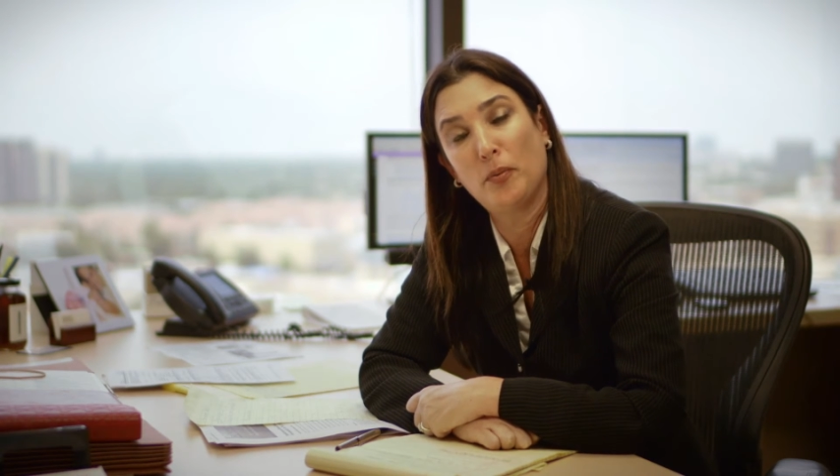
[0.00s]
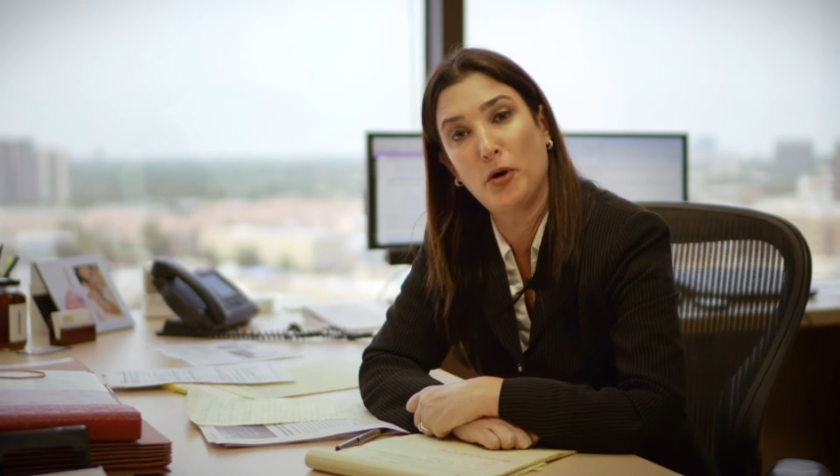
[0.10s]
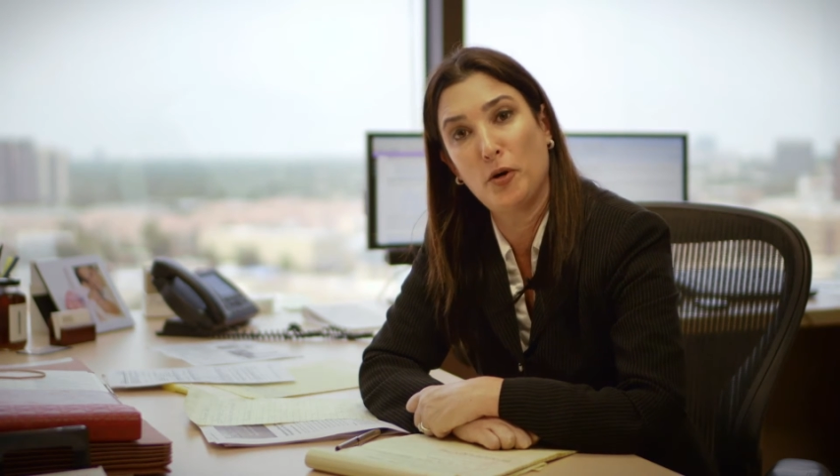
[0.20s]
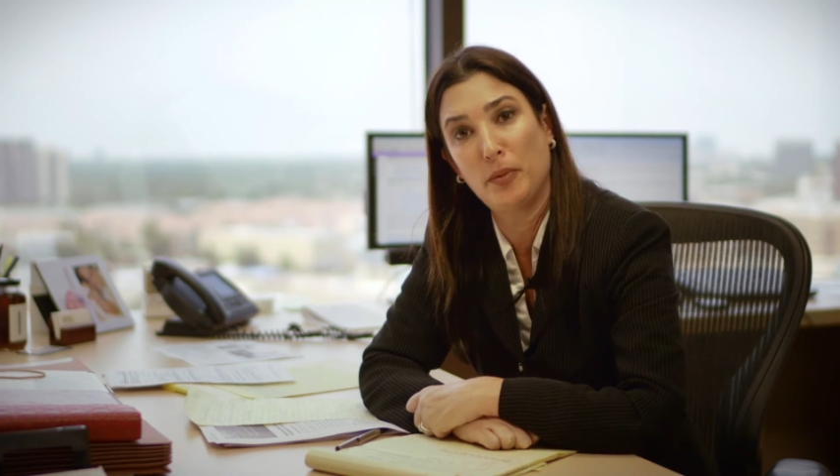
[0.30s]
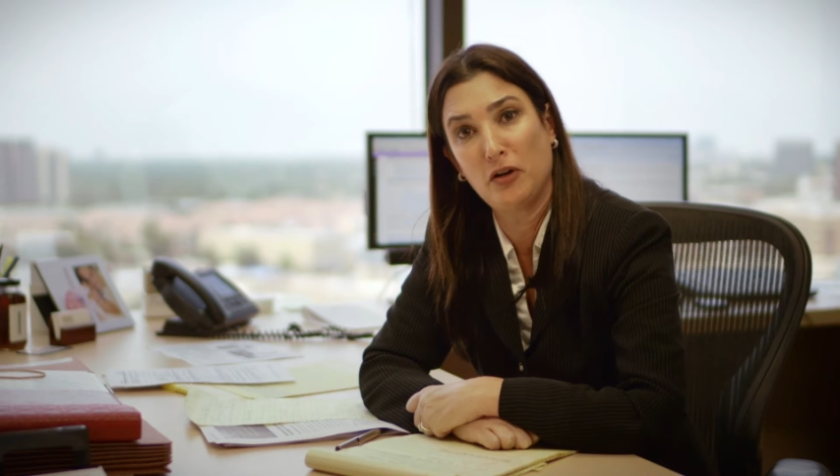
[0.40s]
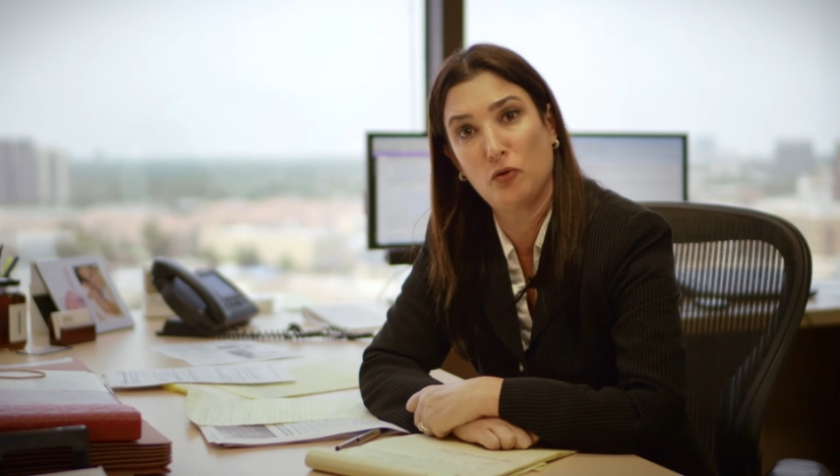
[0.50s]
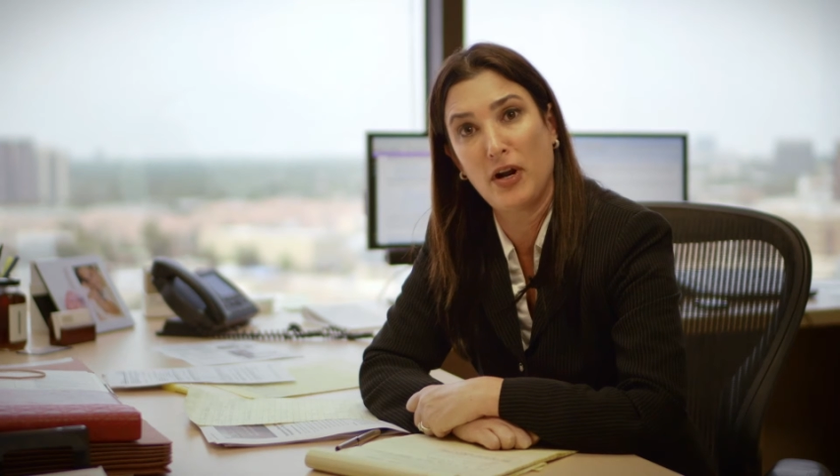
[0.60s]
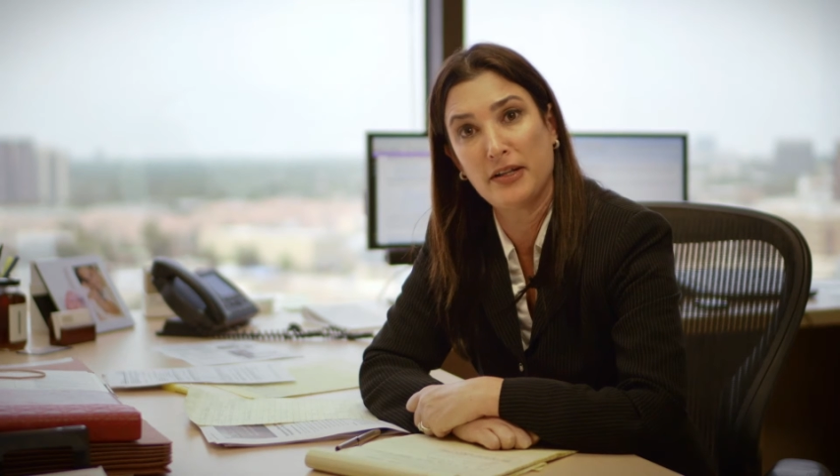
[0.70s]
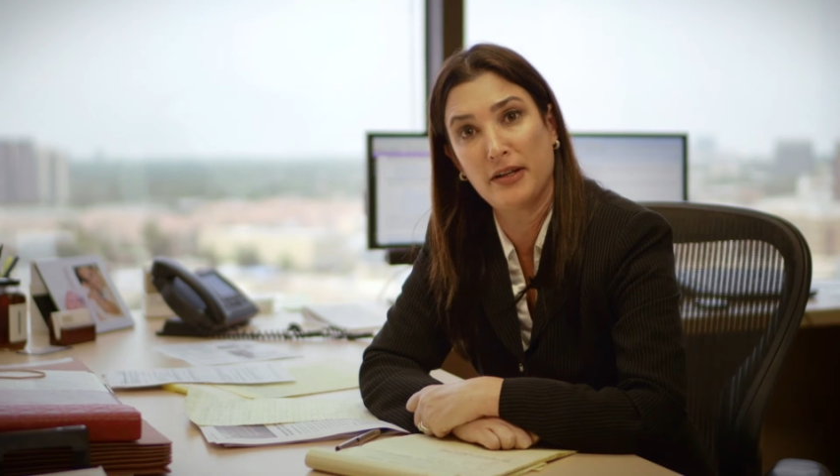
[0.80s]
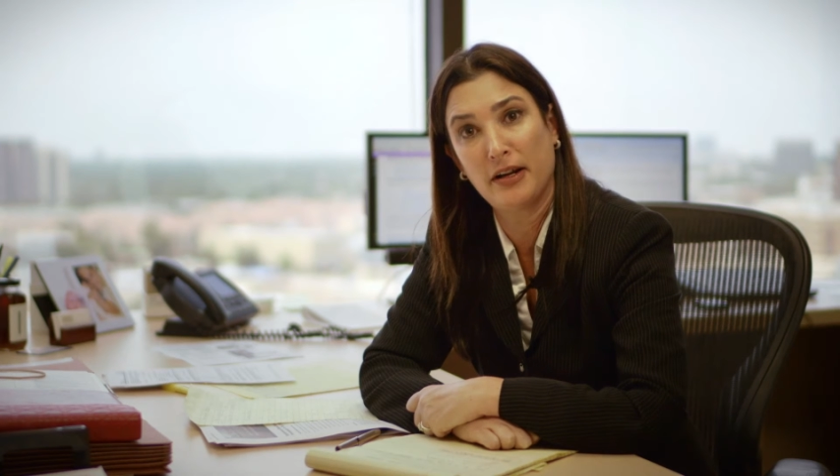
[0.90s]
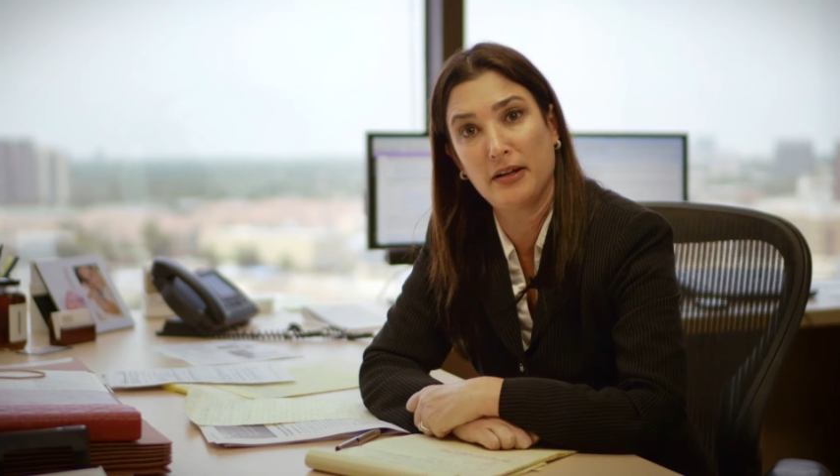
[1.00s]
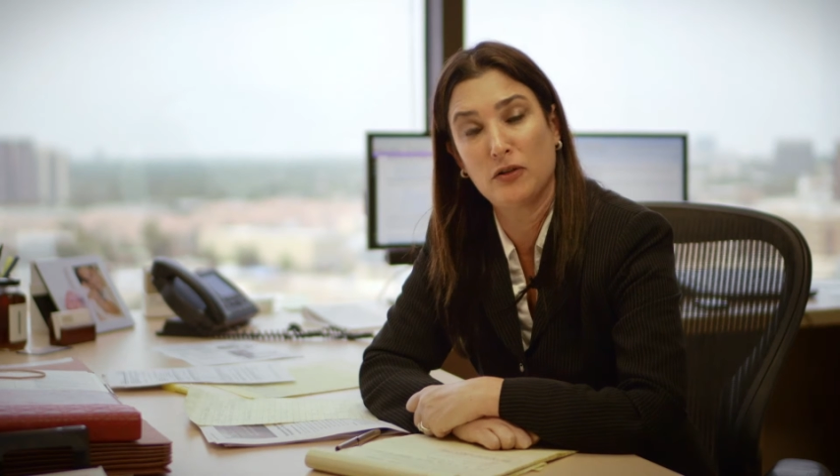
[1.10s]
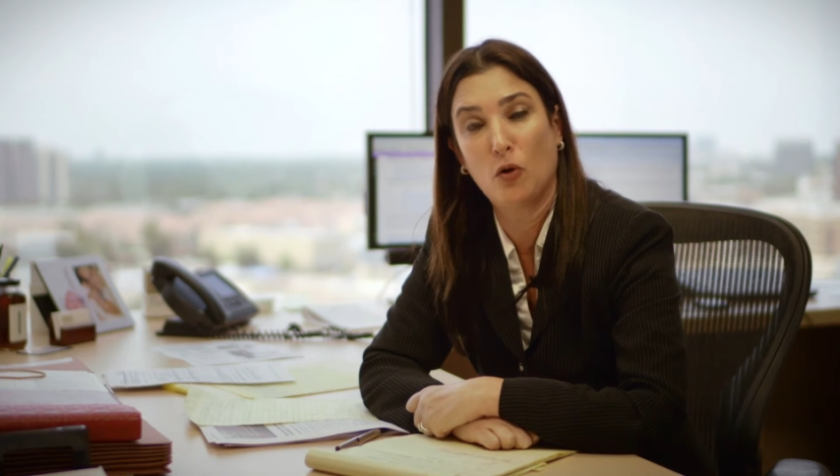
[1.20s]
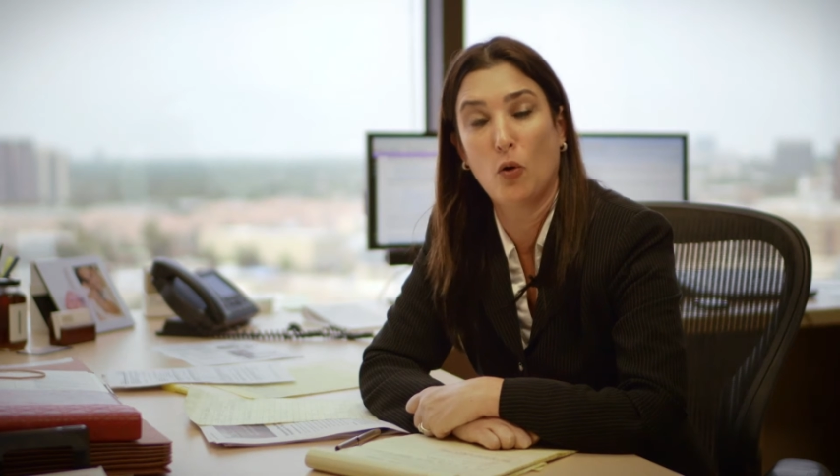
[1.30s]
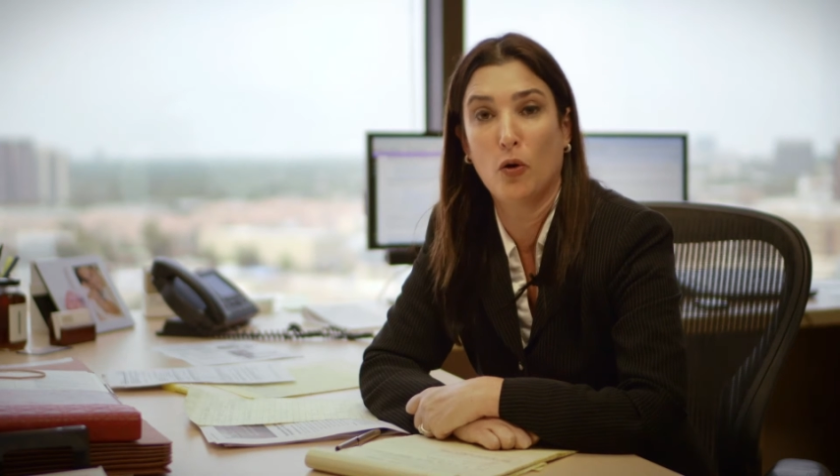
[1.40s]
permanent resident
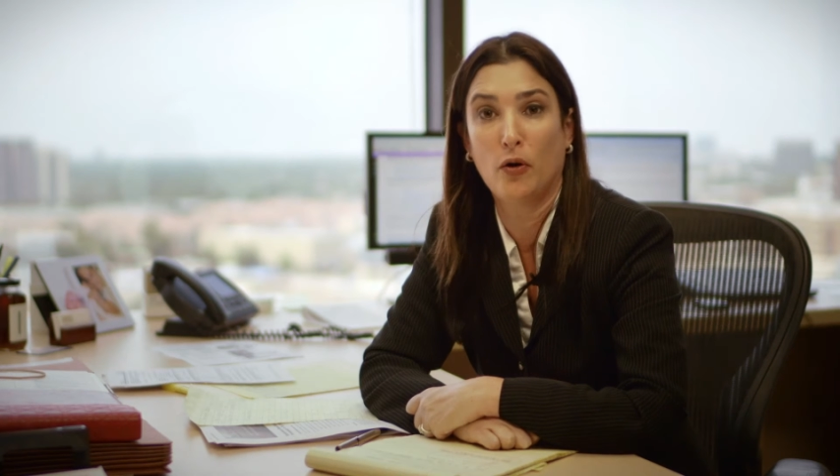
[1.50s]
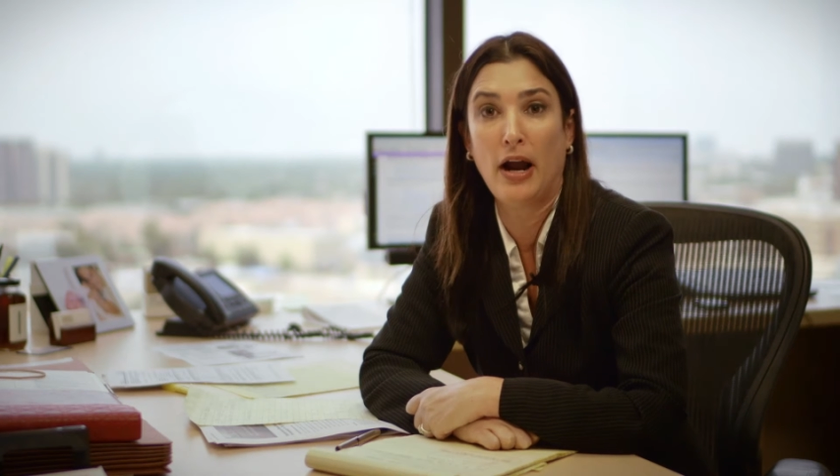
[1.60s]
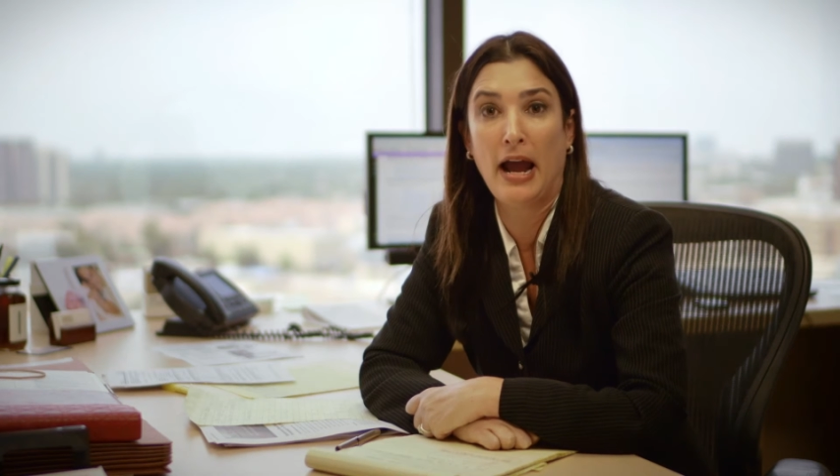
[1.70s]
or